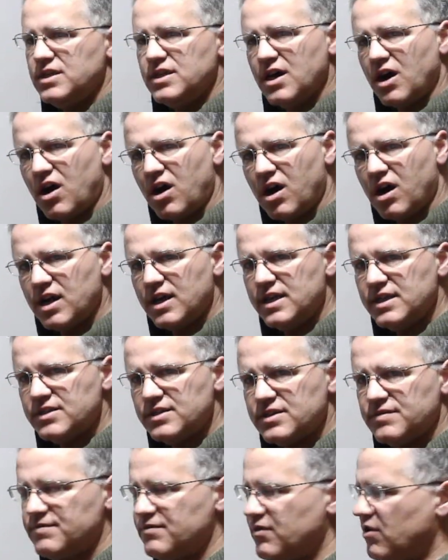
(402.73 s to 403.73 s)
are,
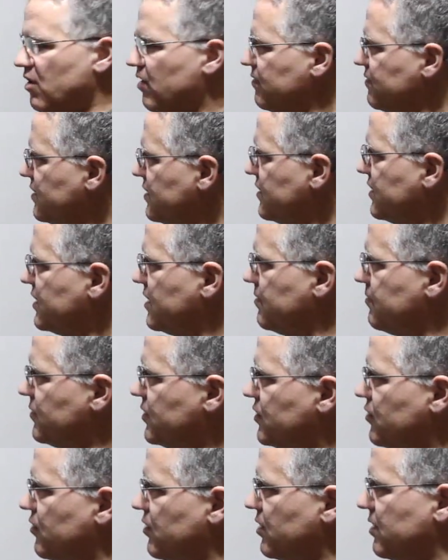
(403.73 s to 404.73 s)
is involved in some
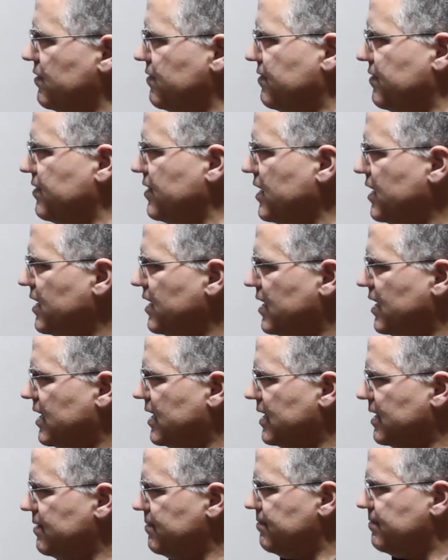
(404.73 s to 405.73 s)
sort of
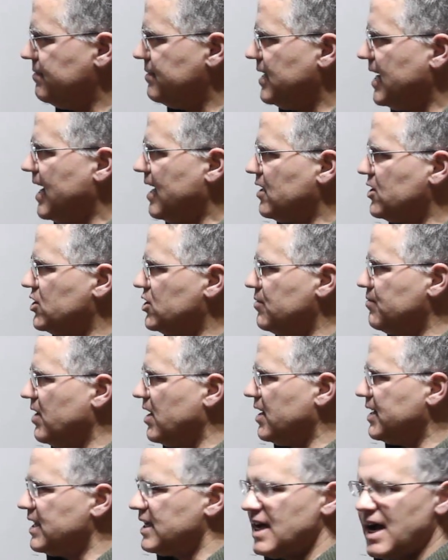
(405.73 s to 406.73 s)
um, halogen
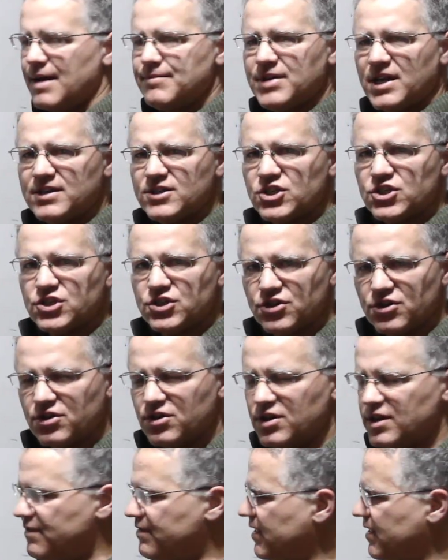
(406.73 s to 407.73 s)
bonding. I'm not
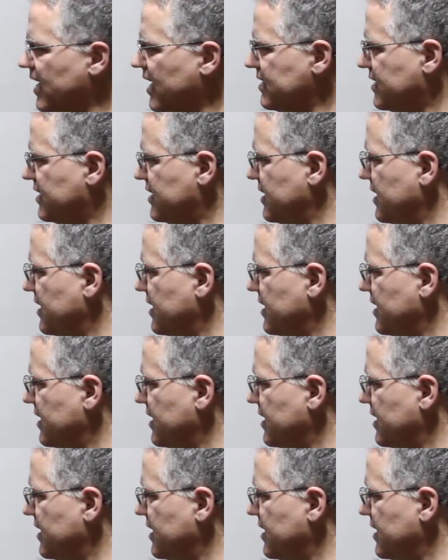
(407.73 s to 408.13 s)
sure if that's